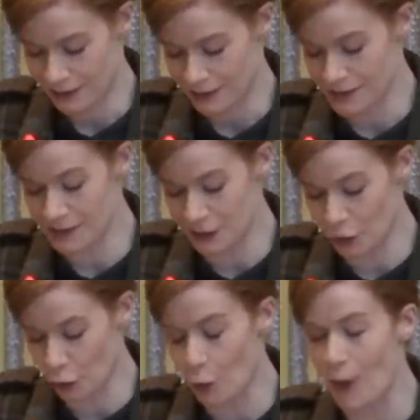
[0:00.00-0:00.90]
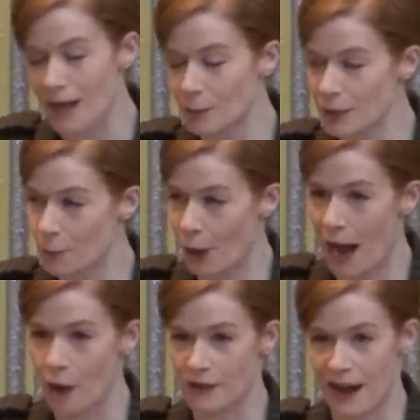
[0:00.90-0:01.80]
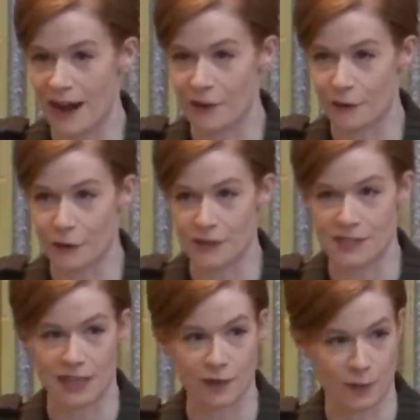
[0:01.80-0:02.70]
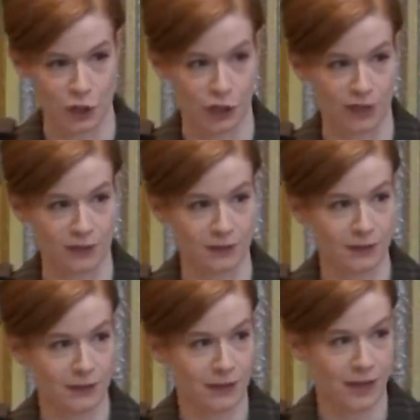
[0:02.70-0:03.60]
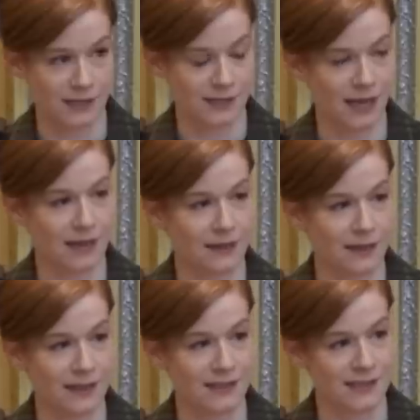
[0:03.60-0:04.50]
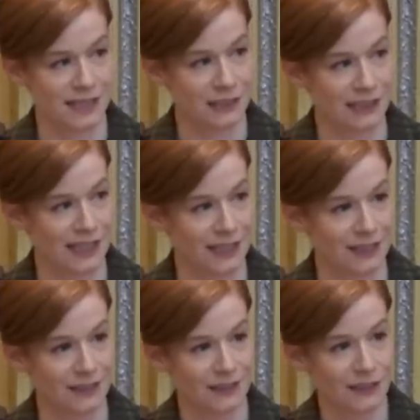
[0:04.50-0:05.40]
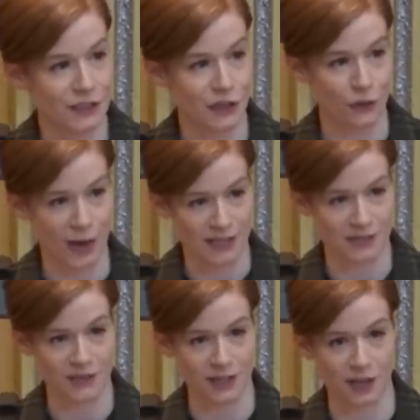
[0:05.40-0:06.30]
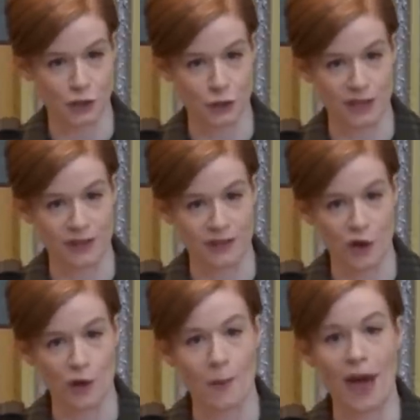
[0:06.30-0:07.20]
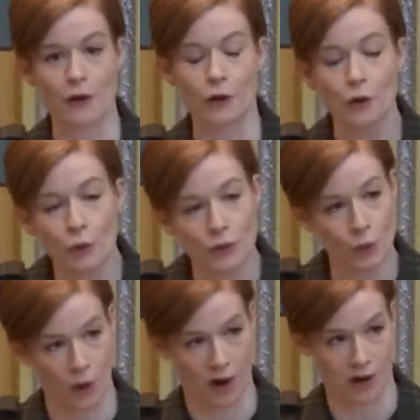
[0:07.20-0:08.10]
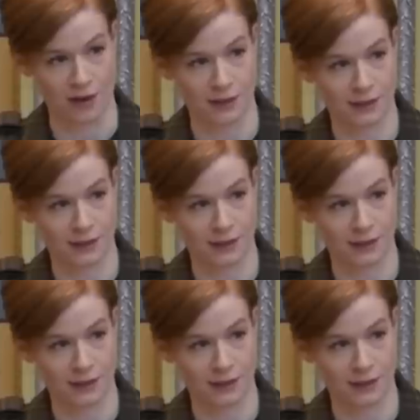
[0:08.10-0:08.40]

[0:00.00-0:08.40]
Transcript: This is an incredibly proud day for the state of Michigan, a state that is signaling to the rest of the country that no matter who you are